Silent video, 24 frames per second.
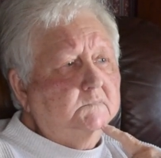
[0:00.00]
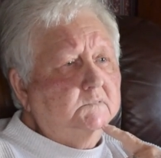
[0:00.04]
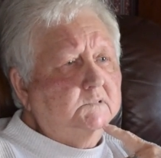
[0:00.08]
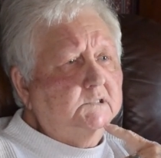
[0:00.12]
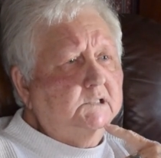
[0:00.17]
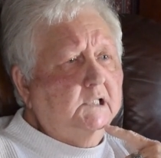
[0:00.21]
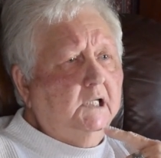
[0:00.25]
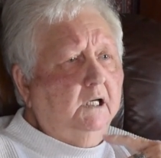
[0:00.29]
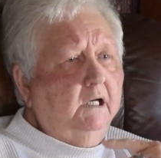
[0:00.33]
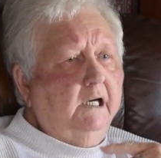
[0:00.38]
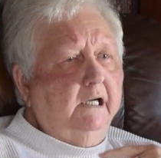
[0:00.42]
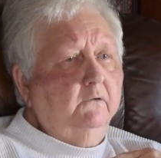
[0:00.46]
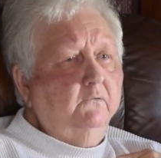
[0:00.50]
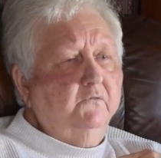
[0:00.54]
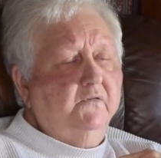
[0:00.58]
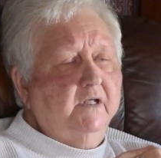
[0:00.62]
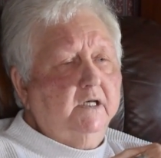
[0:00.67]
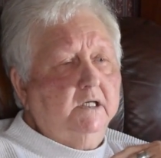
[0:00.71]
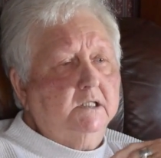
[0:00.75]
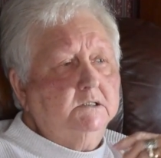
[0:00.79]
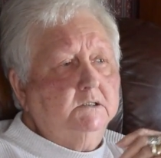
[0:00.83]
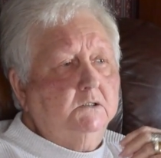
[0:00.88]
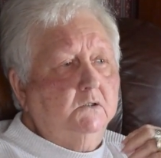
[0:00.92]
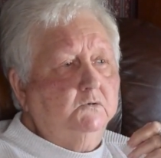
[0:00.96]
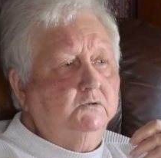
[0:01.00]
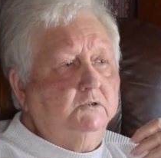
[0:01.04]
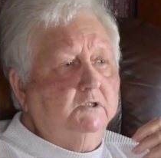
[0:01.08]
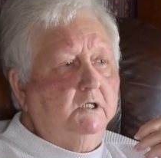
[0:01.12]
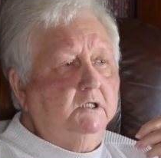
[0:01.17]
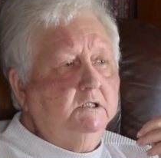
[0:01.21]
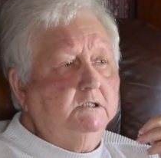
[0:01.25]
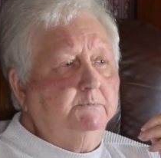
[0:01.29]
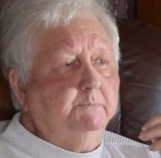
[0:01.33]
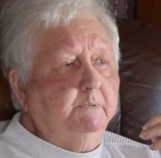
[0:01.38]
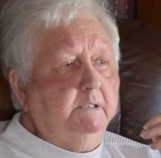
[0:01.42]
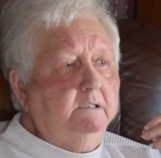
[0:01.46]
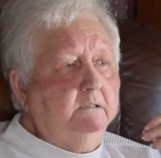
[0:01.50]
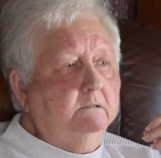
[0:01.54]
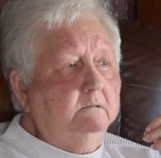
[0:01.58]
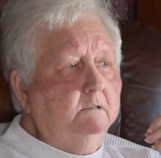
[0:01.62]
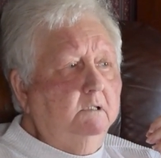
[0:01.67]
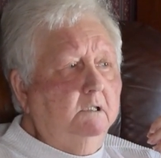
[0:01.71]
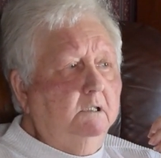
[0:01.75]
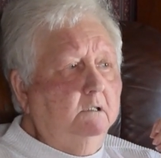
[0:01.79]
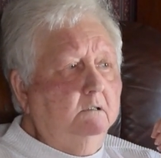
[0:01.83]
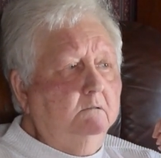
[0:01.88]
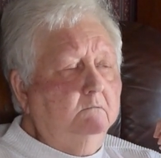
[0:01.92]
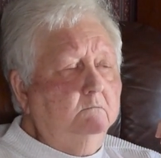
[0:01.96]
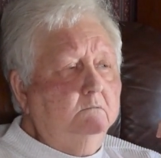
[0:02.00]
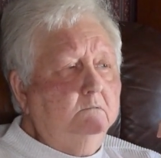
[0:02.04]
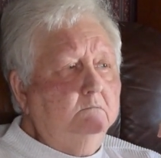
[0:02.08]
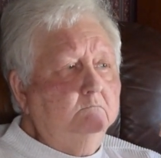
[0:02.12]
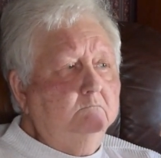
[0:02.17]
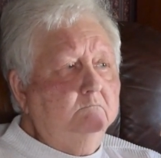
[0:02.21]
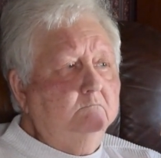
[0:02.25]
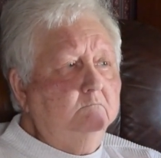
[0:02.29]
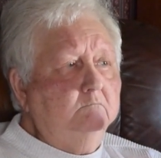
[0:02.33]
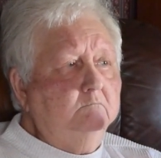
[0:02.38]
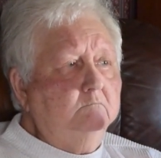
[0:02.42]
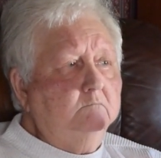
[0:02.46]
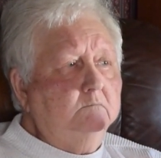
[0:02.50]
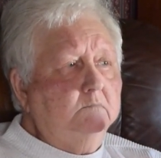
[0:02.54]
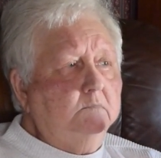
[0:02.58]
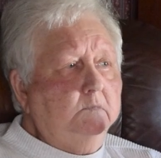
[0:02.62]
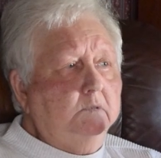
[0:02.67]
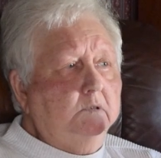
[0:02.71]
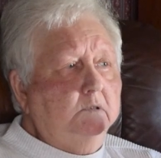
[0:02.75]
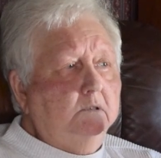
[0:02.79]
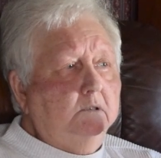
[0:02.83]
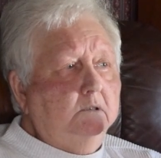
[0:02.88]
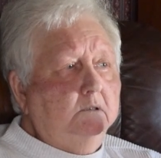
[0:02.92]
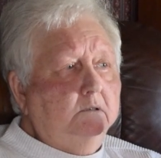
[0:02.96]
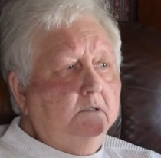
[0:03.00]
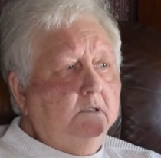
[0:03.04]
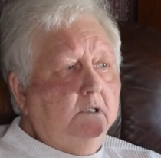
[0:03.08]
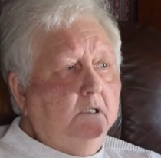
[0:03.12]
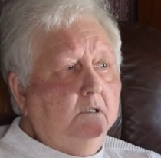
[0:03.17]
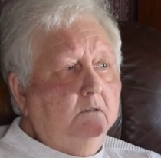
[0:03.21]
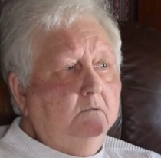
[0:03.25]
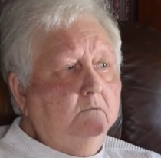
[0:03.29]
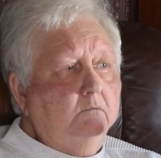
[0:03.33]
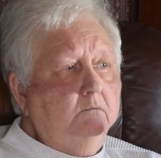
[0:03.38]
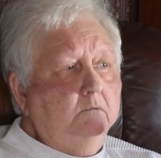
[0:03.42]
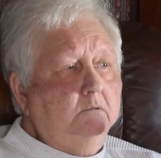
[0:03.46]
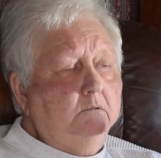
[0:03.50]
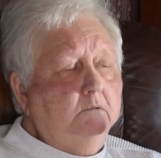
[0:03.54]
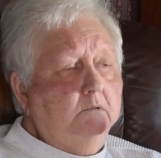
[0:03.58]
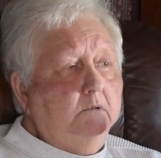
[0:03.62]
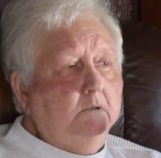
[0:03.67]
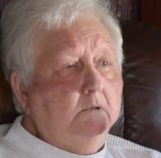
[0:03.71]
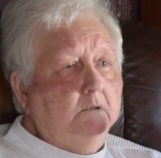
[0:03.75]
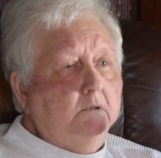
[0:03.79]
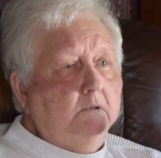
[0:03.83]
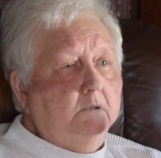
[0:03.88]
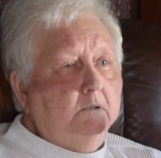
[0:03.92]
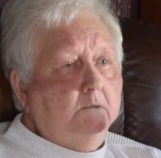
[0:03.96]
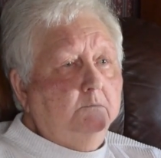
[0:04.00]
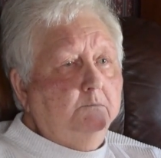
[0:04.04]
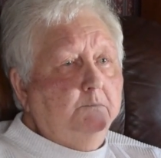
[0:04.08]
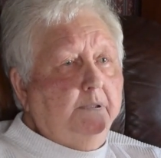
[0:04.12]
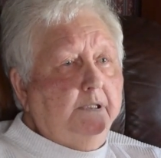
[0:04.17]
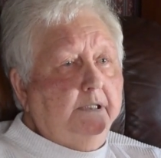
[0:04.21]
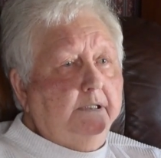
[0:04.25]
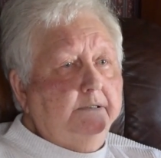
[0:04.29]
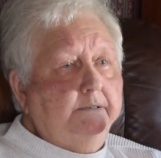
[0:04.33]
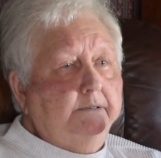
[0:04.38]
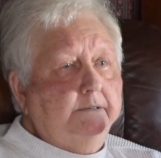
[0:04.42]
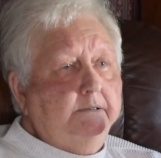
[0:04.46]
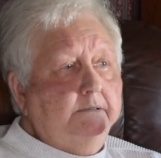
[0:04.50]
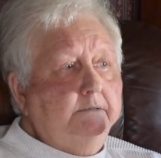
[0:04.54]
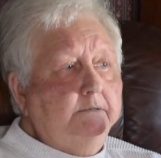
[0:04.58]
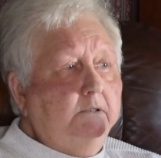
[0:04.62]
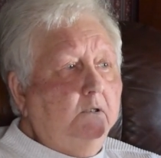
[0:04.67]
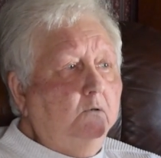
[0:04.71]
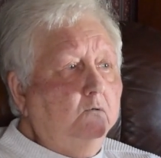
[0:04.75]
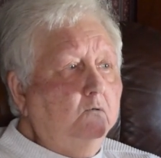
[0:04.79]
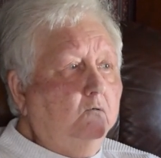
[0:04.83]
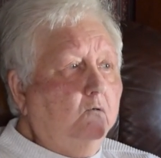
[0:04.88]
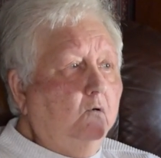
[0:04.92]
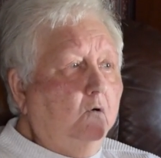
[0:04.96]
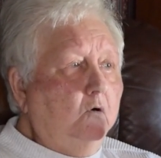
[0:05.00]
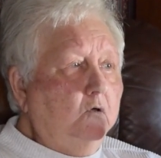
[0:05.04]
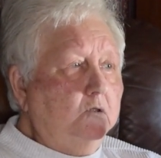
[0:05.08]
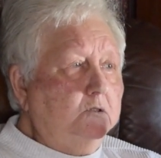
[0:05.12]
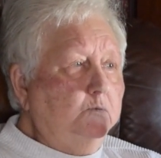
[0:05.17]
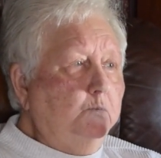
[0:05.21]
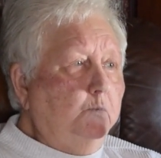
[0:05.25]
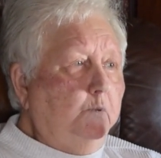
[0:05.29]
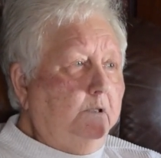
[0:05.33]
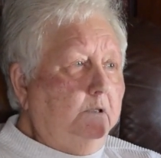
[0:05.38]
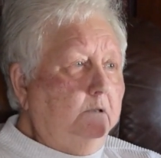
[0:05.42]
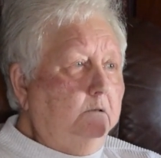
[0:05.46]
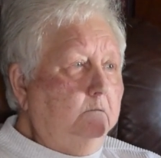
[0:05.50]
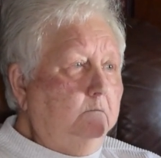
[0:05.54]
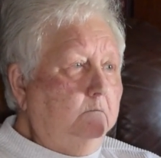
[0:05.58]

No, I don't think it's no judgment. No. No. But don't cross one.